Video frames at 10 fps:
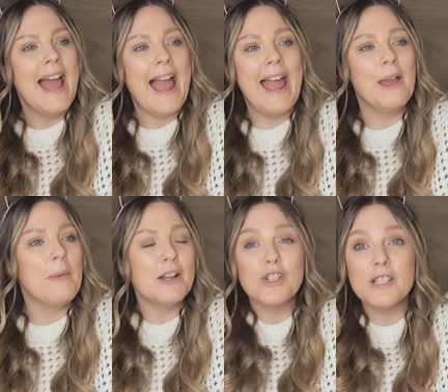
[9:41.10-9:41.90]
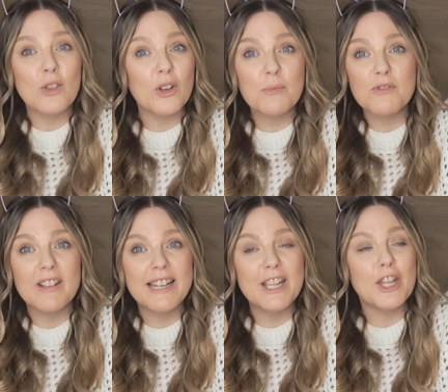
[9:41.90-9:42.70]
Um, I just thought it was
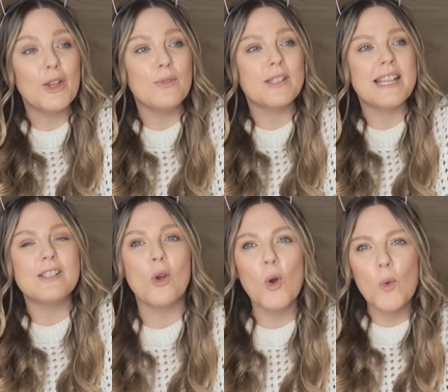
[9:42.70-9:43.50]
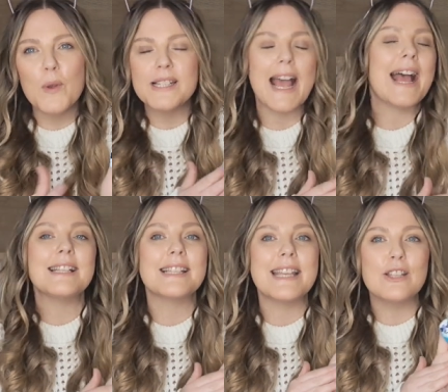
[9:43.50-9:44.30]
really cute. He's always
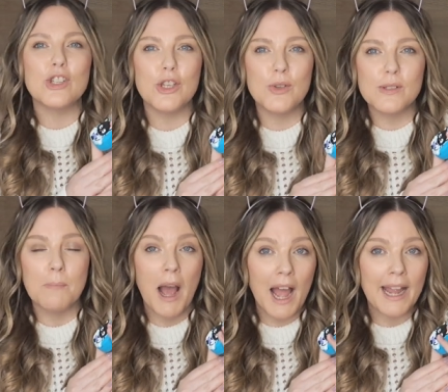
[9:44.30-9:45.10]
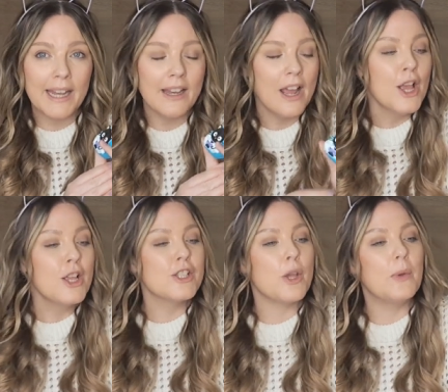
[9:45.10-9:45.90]
asking to use mine.
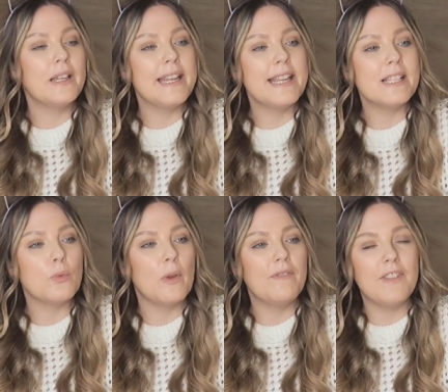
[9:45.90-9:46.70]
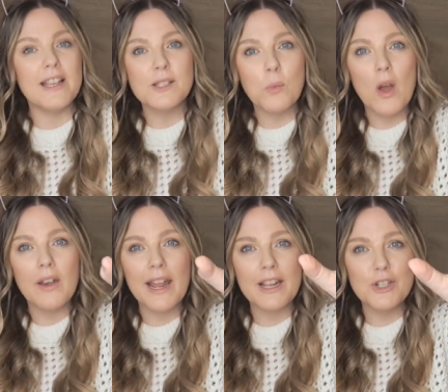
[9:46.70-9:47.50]
So at least with this one,
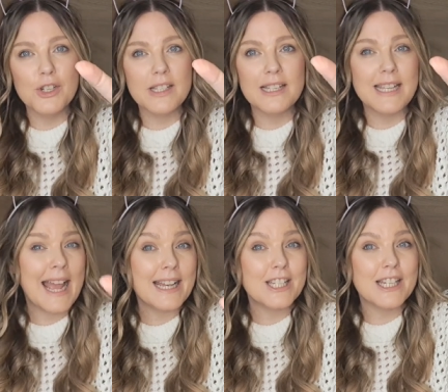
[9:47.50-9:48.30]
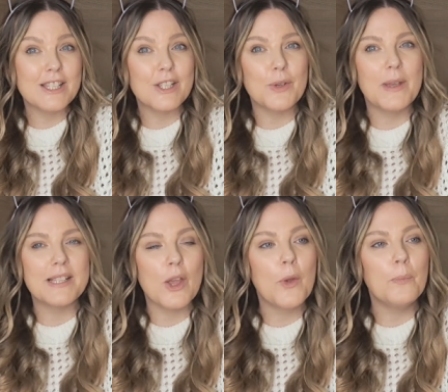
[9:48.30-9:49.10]
I can just attach it to
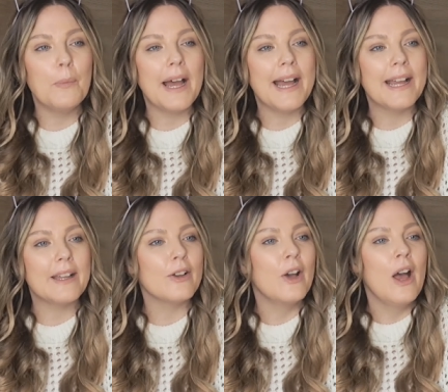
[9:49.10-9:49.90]
his own bag